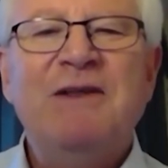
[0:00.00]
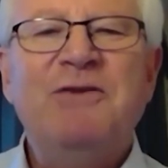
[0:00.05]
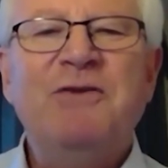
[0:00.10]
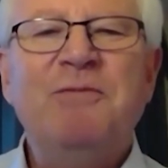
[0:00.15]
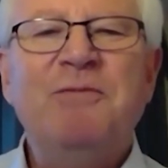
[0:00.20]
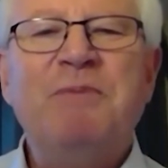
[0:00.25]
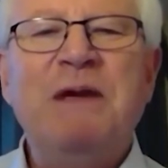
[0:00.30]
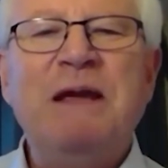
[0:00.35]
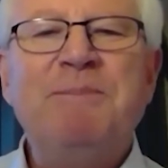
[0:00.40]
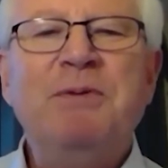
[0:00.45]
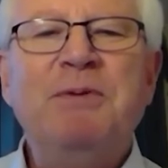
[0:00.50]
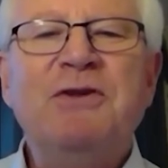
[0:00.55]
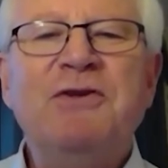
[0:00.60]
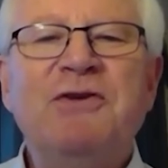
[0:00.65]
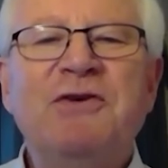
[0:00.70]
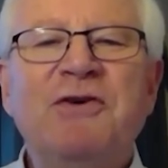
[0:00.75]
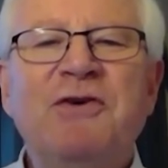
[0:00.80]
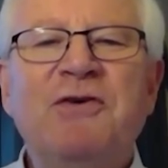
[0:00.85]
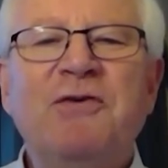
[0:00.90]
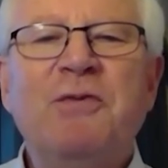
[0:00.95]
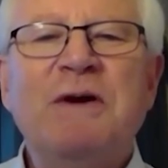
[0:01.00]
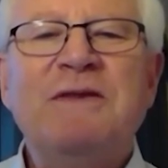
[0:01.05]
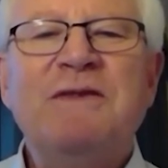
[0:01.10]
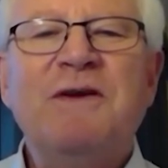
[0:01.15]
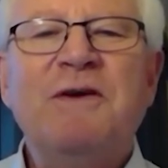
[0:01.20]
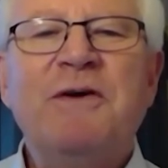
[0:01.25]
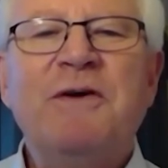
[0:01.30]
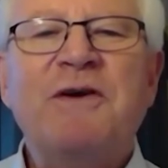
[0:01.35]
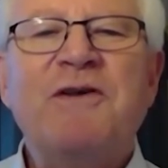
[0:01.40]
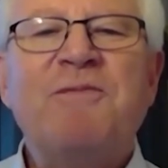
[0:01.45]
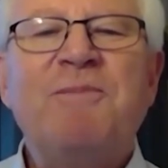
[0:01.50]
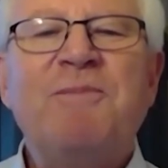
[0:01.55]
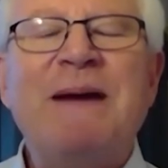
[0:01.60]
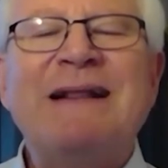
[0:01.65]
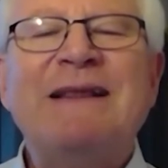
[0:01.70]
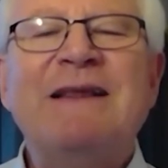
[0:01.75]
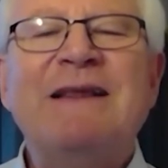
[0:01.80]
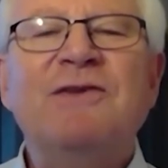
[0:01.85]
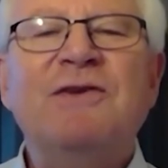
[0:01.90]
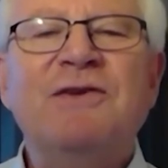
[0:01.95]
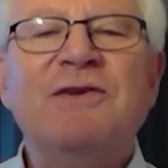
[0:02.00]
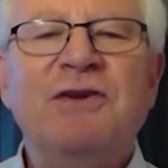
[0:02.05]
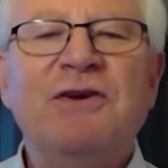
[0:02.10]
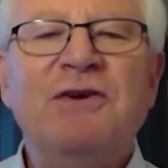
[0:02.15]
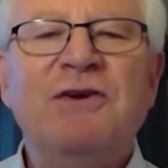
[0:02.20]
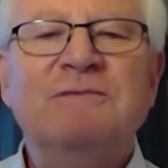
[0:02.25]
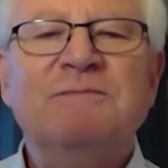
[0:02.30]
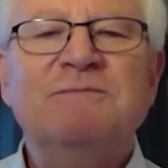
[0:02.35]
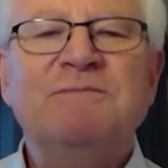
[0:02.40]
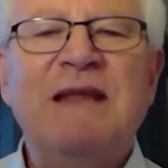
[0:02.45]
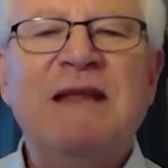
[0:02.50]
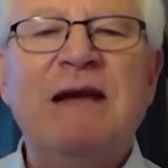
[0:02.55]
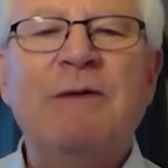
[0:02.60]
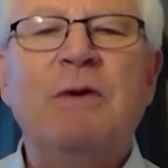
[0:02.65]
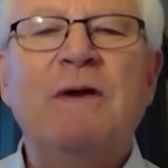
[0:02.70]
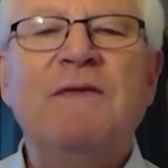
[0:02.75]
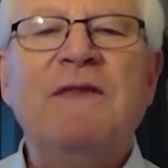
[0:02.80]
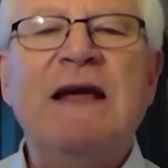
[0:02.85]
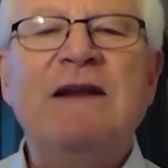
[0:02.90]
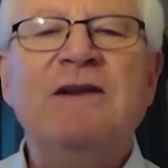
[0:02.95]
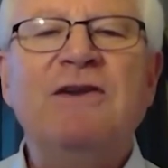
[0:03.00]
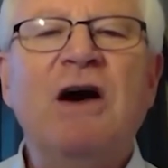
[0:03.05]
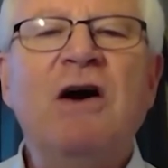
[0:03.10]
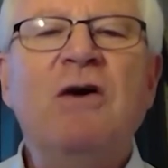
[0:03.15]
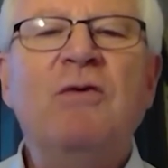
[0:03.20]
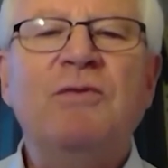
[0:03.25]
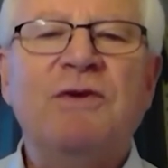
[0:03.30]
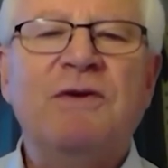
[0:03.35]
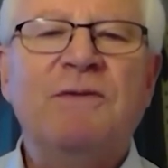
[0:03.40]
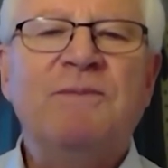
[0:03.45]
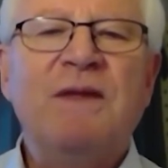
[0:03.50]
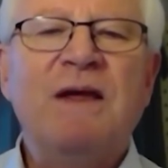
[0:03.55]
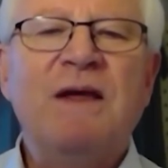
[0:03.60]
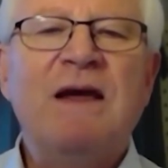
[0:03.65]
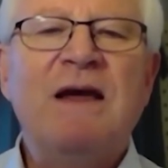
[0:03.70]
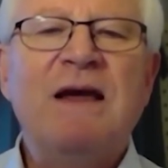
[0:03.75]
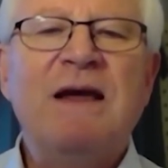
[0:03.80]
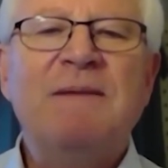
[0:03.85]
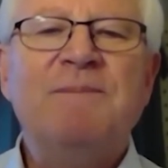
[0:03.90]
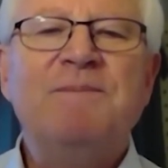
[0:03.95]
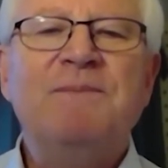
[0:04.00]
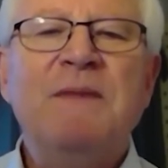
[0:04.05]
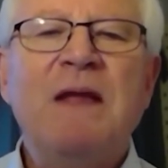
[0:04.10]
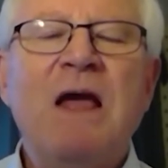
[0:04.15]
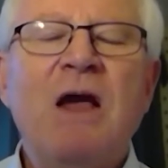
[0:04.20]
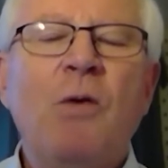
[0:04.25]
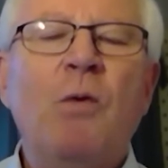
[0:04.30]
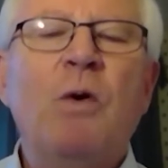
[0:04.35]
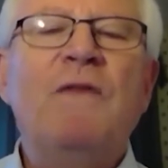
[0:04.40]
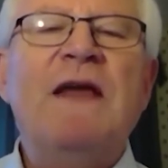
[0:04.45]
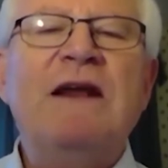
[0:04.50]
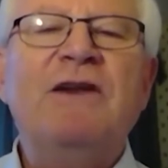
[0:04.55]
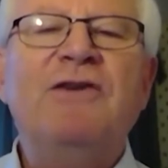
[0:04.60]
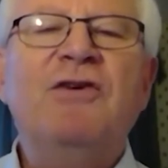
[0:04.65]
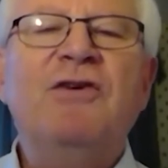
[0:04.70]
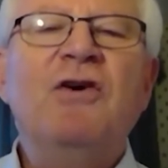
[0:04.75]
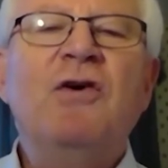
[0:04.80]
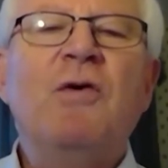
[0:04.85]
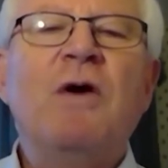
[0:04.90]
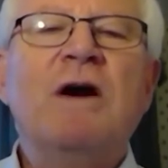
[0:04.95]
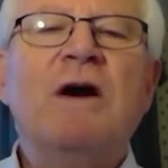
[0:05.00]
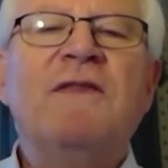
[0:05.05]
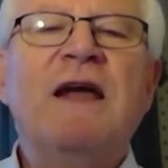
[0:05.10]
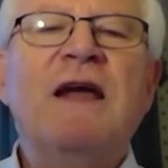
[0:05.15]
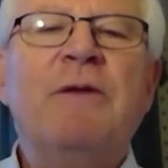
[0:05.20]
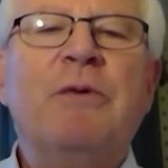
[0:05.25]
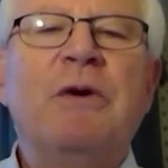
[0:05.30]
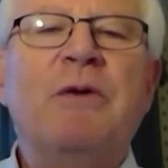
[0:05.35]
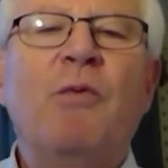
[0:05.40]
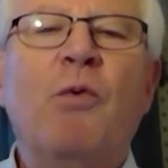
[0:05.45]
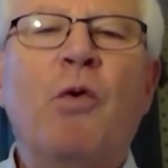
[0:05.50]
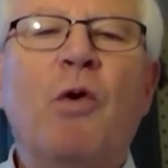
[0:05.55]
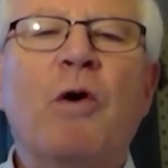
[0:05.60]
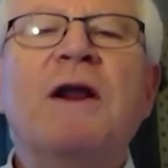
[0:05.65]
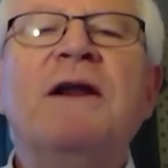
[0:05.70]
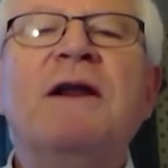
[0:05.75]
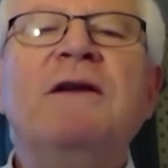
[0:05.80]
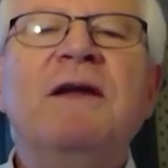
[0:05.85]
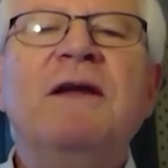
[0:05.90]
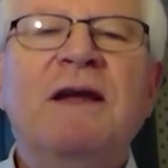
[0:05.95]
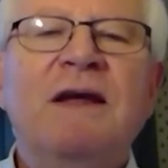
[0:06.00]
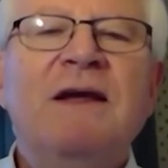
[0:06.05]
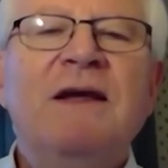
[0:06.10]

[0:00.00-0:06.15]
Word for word: do people do what they're expected to do? And when they don't, um, when they do, are they rewarded?